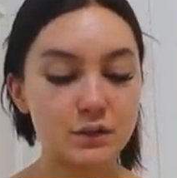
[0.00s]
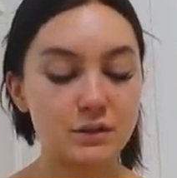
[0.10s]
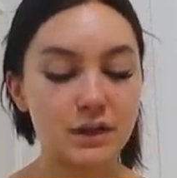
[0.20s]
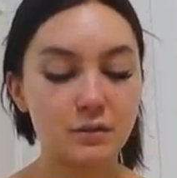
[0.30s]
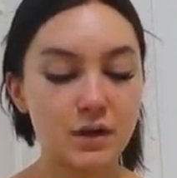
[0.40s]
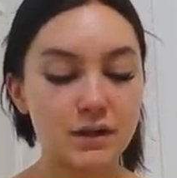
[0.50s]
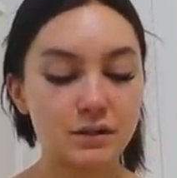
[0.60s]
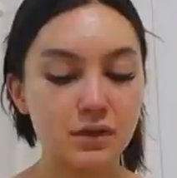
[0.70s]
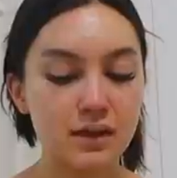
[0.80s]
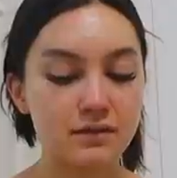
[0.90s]
doing what
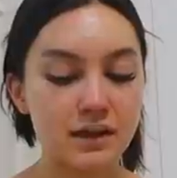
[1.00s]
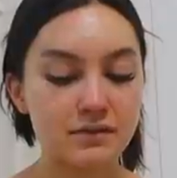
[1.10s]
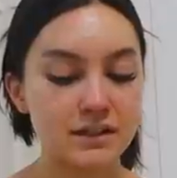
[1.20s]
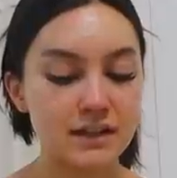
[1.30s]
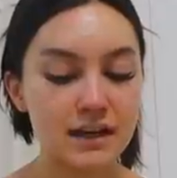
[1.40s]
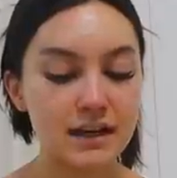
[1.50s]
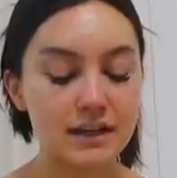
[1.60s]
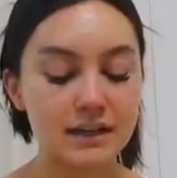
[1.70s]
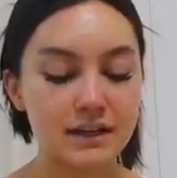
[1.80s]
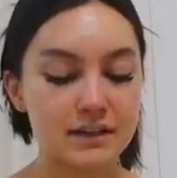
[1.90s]
you love every
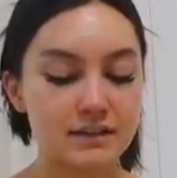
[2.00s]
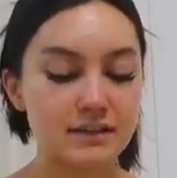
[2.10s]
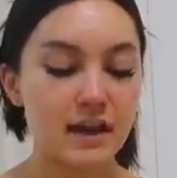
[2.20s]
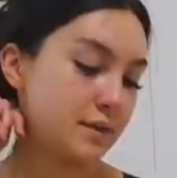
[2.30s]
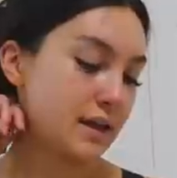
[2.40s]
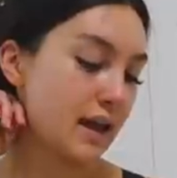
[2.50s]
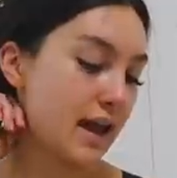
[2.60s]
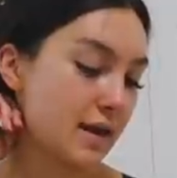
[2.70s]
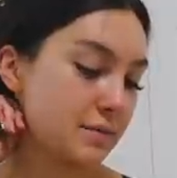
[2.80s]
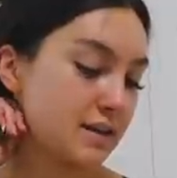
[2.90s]
day and being
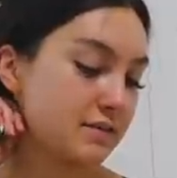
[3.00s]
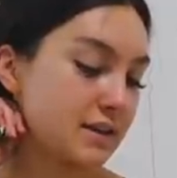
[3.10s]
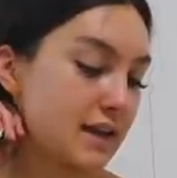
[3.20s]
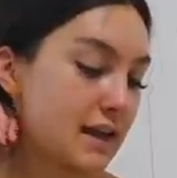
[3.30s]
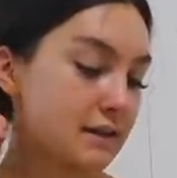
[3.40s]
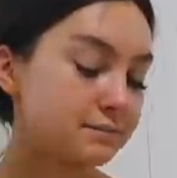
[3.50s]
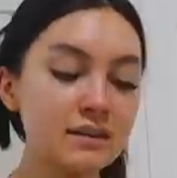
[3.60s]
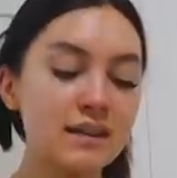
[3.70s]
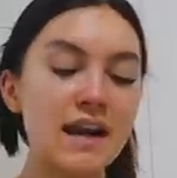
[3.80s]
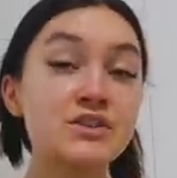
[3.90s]
happy every day.
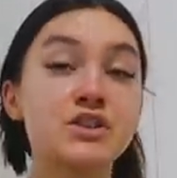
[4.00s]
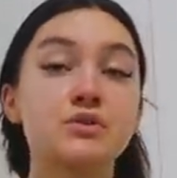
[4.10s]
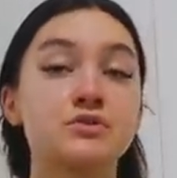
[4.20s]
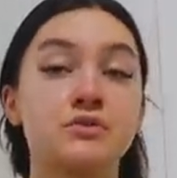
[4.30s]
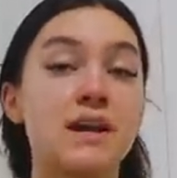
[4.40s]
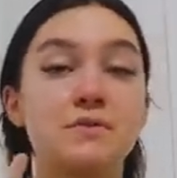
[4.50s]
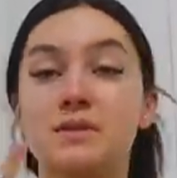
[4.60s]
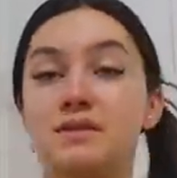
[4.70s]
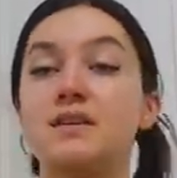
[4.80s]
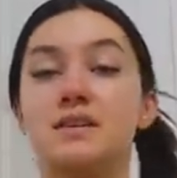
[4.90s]
That actually goes great
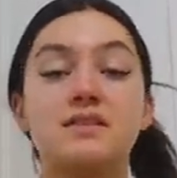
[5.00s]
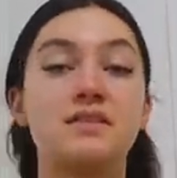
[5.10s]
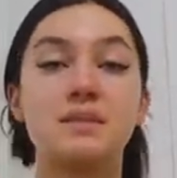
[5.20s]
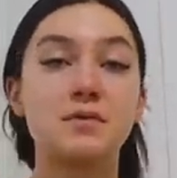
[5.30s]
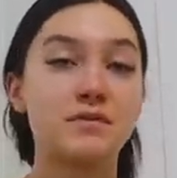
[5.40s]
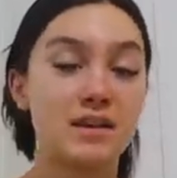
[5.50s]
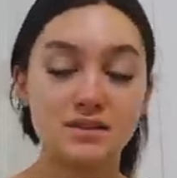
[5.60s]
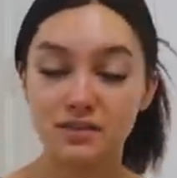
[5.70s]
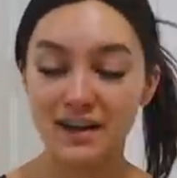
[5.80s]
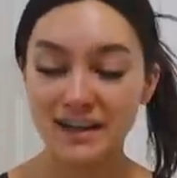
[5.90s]
with the theme of
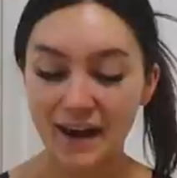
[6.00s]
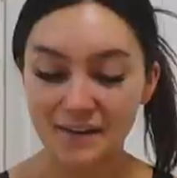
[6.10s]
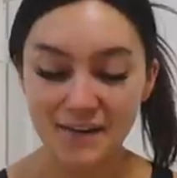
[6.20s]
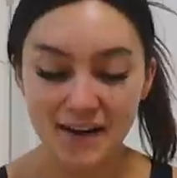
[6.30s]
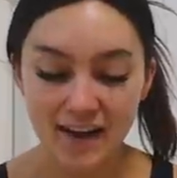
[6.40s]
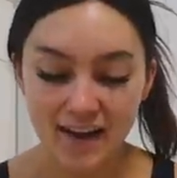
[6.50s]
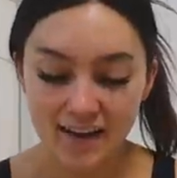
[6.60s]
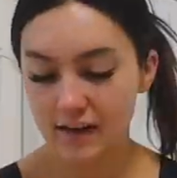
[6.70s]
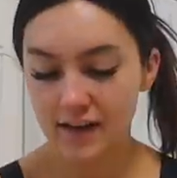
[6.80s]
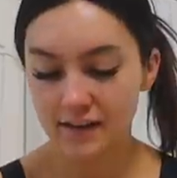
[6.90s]
this right now.
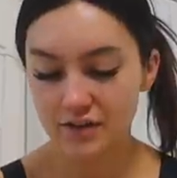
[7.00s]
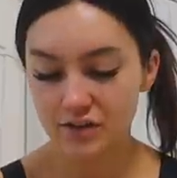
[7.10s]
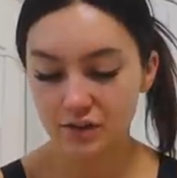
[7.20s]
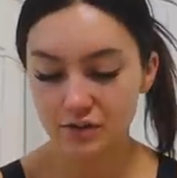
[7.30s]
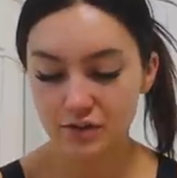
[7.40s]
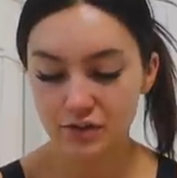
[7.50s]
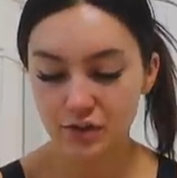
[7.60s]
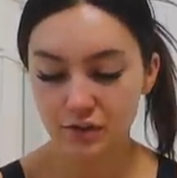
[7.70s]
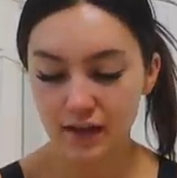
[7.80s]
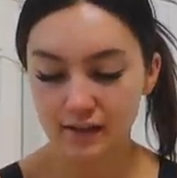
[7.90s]
Yeah, that just goes to
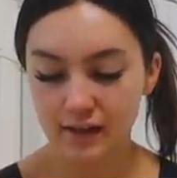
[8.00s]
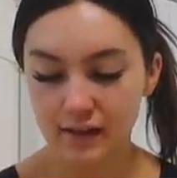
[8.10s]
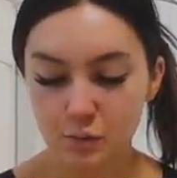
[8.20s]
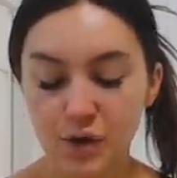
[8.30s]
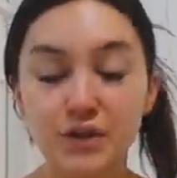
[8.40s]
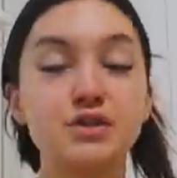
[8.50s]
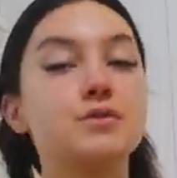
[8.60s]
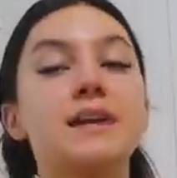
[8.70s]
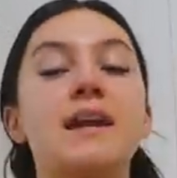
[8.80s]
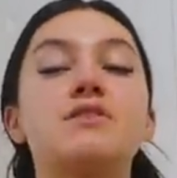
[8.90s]
show that like what you're
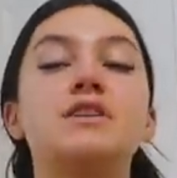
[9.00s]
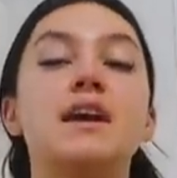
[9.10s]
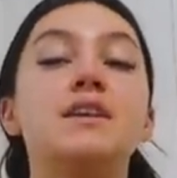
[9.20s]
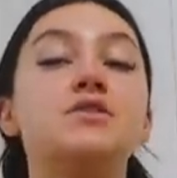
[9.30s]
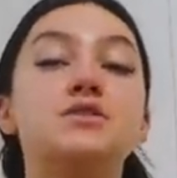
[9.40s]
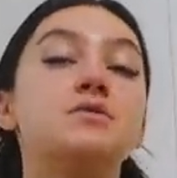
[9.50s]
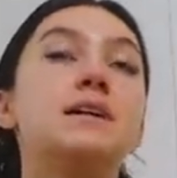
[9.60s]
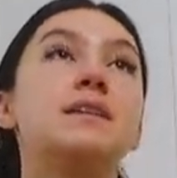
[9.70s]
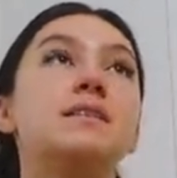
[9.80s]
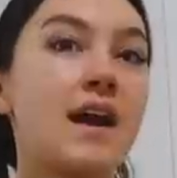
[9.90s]
doing every day, you're
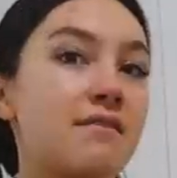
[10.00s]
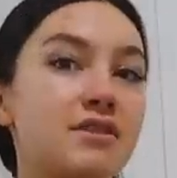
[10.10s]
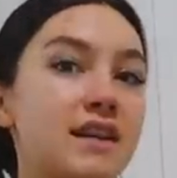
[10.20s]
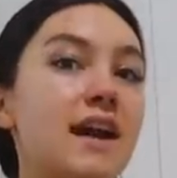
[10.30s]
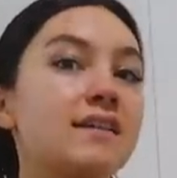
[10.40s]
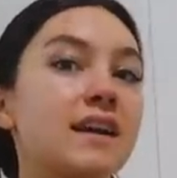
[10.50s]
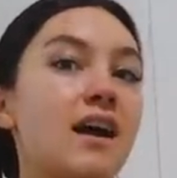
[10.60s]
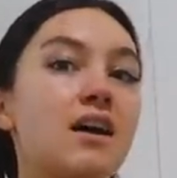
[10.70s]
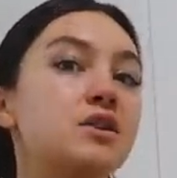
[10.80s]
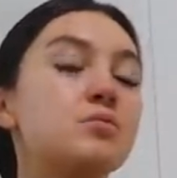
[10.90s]
doing every day like
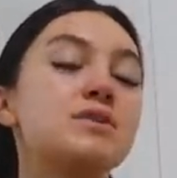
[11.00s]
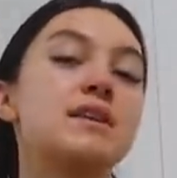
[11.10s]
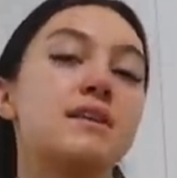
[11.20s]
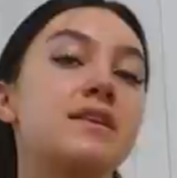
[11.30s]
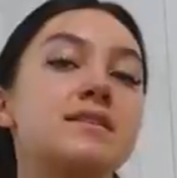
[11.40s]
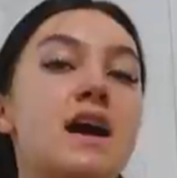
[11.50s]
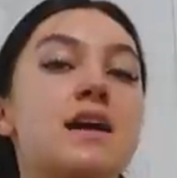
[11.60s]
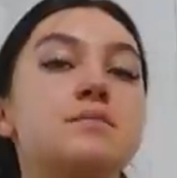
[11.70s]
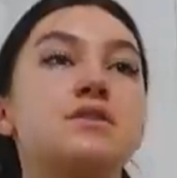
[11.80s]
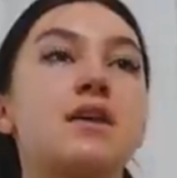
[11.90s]
100% of the
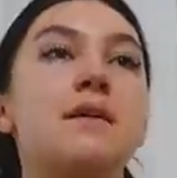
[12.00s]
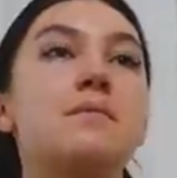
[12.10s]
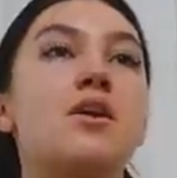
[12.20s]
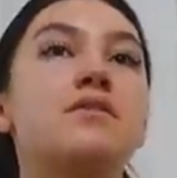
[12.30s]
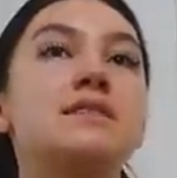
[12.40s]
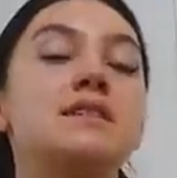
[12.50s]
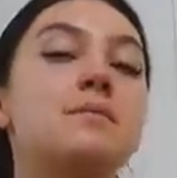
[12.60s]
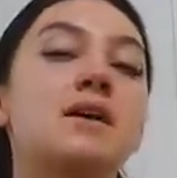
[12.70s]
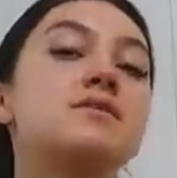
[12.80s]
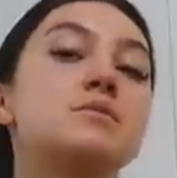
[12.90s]
time. So that obviously
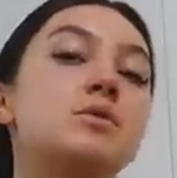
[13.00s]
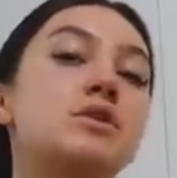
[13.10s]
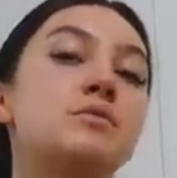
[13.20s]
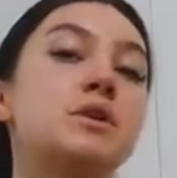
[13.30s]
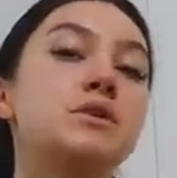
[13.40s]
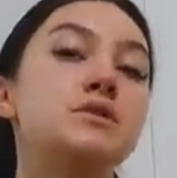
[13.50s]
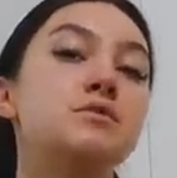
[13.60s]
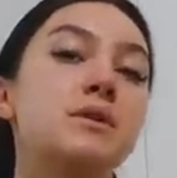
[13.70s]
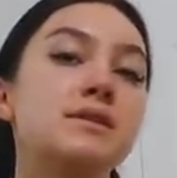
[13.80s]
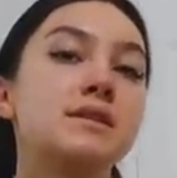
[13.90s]
matters more than what you do
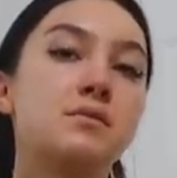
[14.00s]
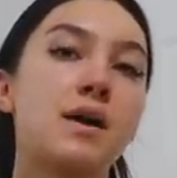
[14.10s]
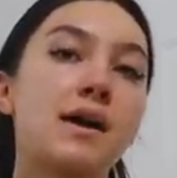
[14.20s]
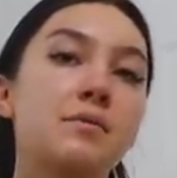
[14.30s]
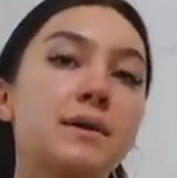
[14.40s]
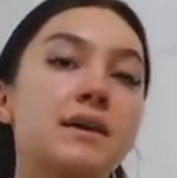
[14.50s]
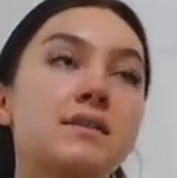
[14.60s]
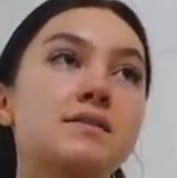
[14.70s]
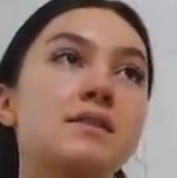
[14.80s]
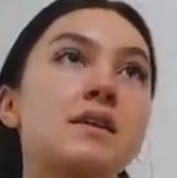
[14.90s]
once in a while, because